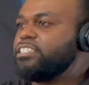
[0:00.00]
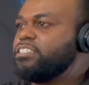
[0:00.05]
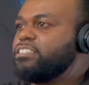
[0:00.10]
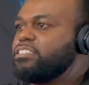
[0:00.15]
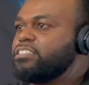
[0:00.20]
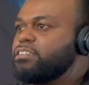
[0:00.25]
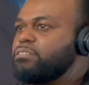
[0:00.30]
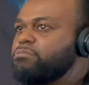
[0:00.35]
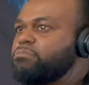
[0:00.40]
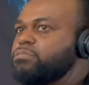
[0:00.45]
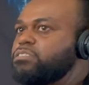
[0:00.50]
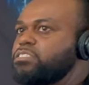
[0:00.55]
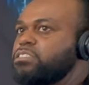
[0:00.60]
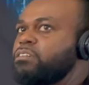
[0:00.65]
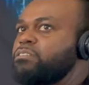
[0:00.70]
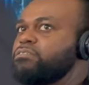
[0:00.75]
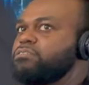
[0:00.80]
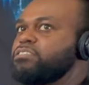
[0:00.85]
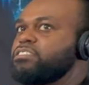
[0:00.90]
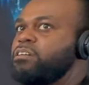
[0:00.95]
some
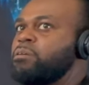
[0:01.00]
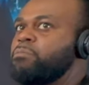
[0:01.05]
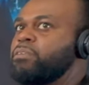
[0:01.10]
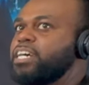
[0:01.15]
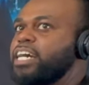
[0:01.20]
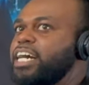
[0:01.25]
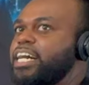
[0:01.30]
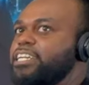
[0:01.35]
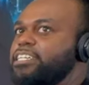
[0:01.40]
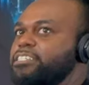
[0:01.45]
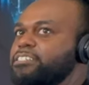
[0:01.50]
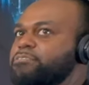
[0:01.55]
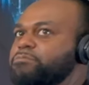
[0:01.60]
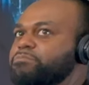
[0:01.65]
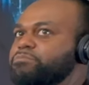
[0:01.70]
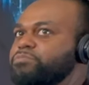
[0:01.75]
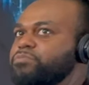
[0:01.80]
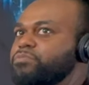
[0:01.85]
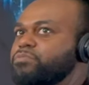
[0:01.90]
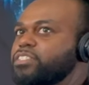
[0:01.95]
some some kind of
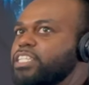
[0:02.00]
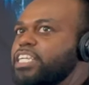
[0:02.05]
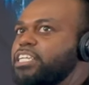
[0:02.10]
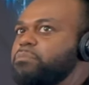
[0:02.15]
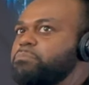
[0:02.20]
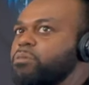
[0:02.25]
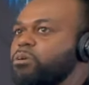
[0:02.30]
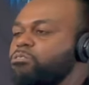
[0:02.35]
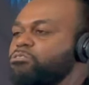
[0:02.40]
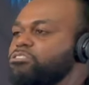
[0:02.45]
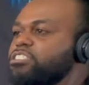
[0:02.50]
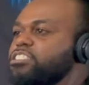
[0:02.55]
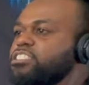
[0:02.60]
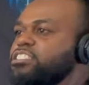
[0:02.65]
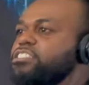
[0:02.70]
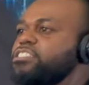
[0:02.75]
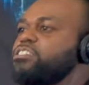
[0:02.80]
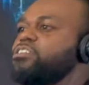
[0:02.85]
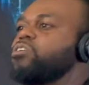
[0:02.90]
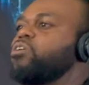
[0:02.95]

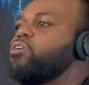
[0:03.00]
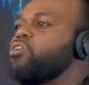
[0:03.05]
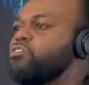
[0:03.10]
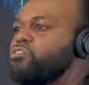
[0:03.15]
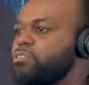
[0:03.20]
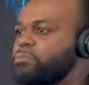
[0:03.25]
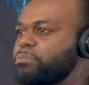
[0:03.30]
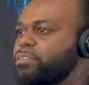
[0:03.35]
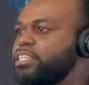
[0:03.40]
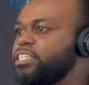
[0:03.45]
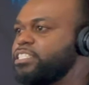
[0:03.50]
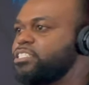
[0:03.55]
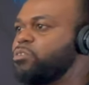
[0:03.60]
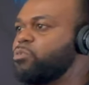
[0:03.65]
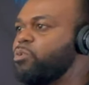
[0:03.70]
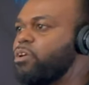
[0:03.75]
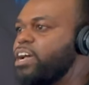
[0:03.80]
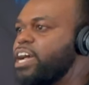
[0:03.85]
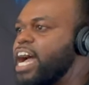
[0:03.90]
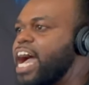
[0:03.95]
emotion took over me mm -hmm. to
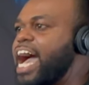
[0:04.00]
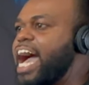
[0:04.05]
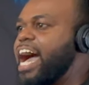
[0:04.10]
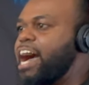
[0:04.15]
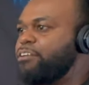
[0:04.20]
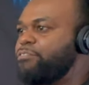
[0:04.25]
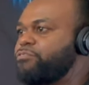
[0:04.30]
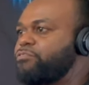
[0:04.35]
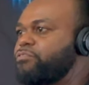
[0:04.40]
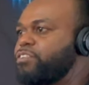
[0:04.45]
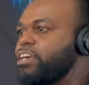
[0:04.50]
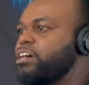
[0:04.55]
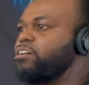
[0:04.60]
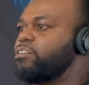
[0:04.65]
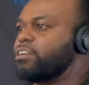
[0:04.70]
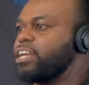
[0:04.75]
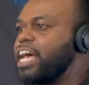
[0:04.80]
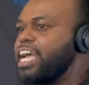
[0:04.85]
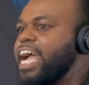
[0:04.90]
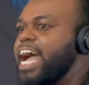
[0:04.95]
mm-hmm. where I
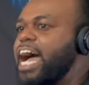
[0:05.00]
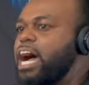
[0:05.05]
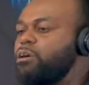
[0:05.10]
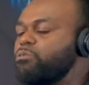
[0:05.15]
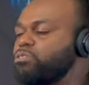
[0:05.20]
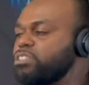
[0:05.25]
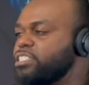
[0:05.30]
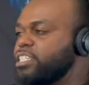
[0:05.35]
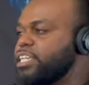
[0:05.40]
felt like I was